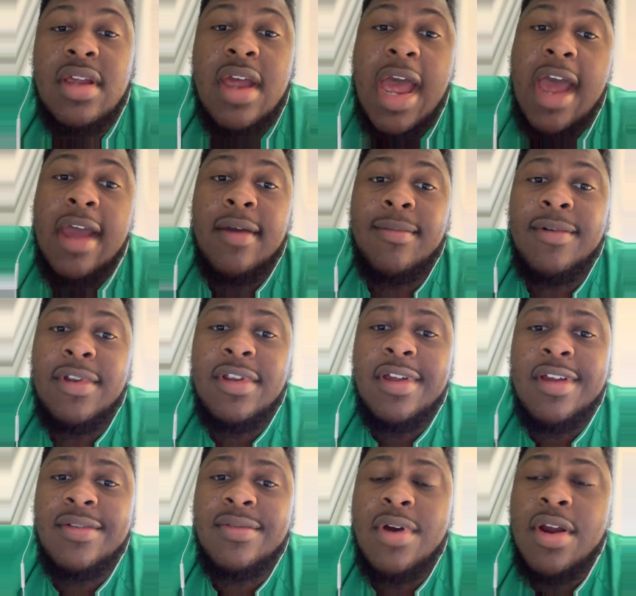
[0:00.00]
I would
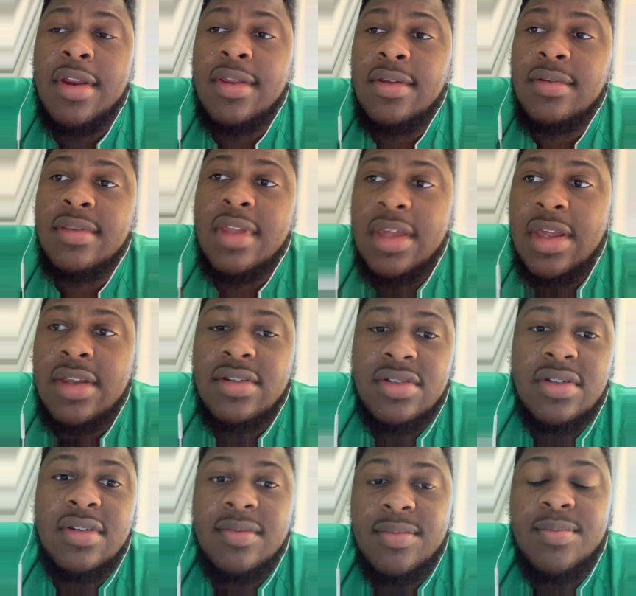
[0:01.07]
have argued that I
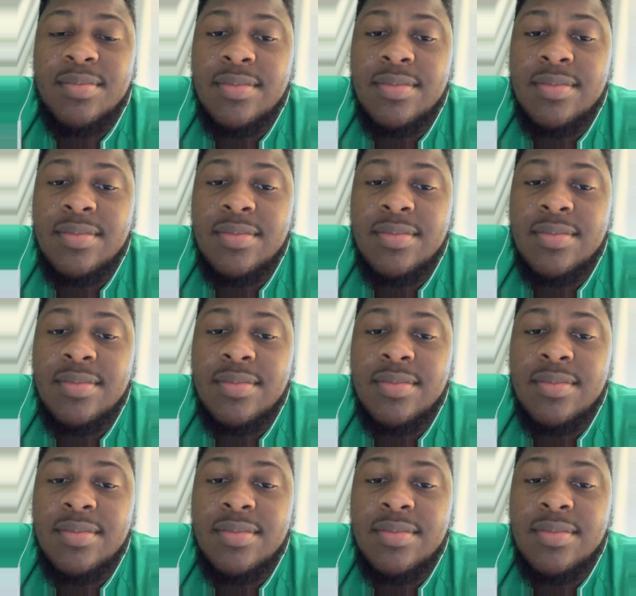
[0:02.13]
should have